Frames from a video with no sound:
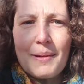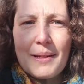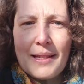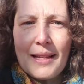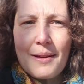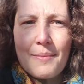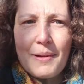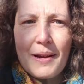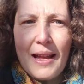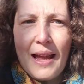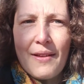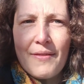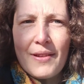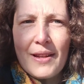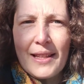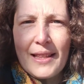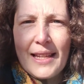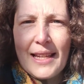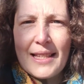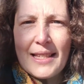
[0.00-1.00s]
Does anybody have
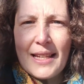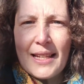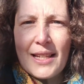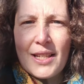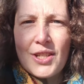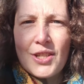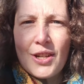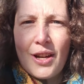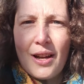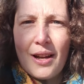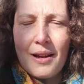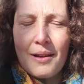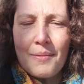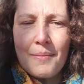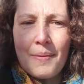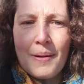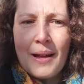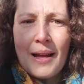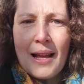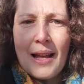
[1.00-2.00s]
any leads on a job?